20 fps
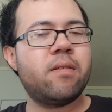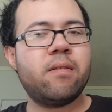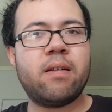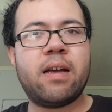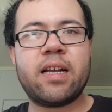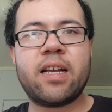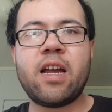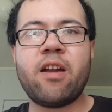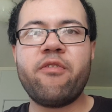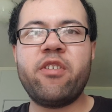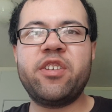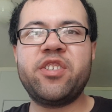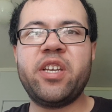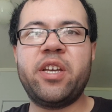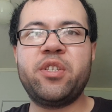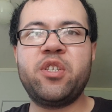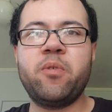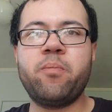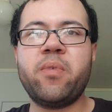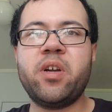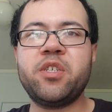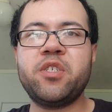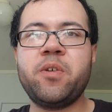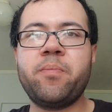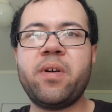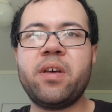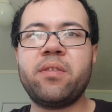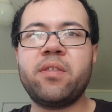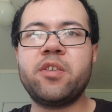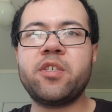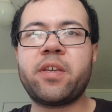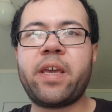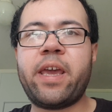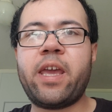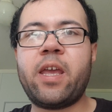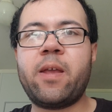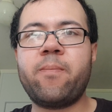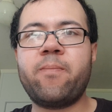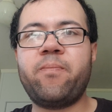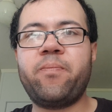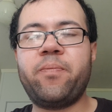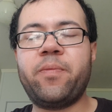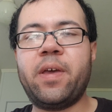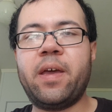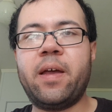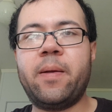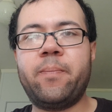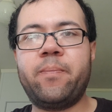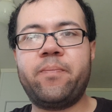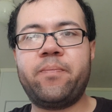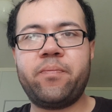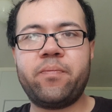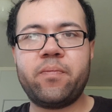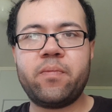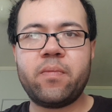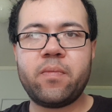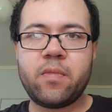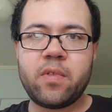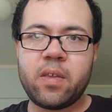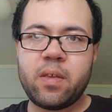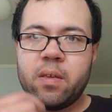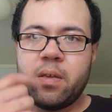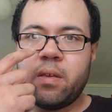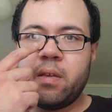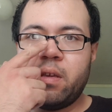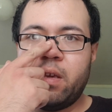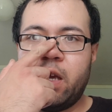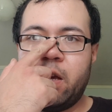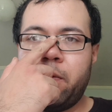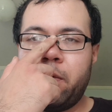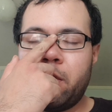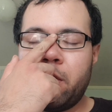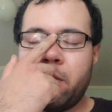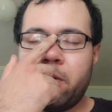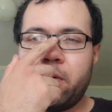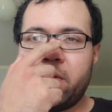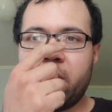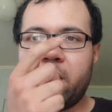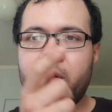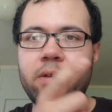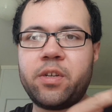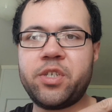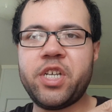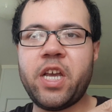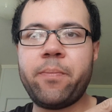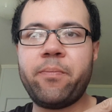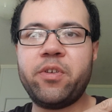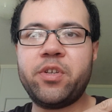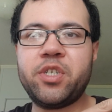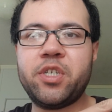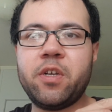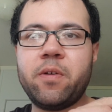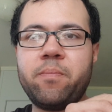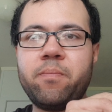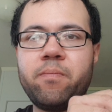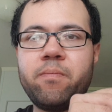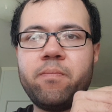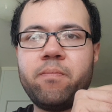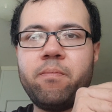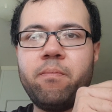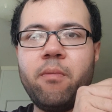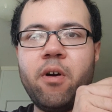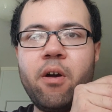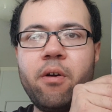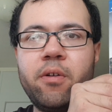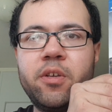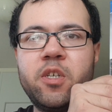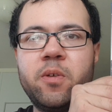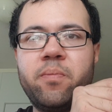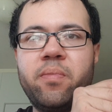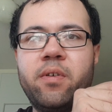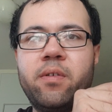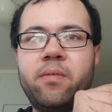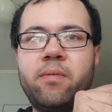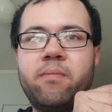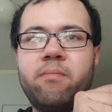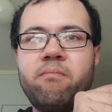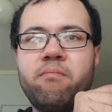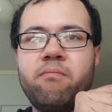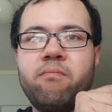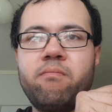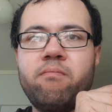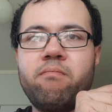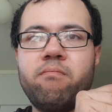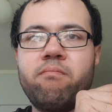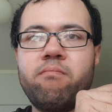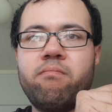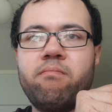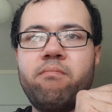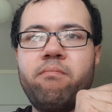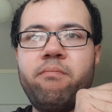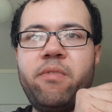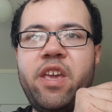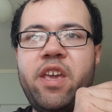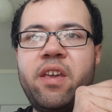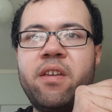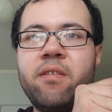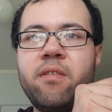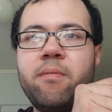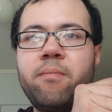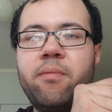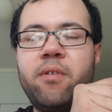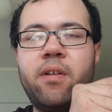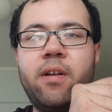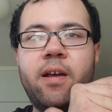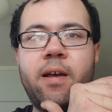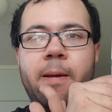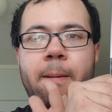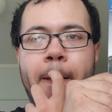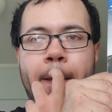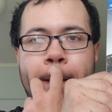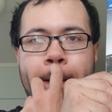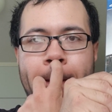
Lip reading: I can't really say too much about this game. Even though the championship mode is a bit meh, but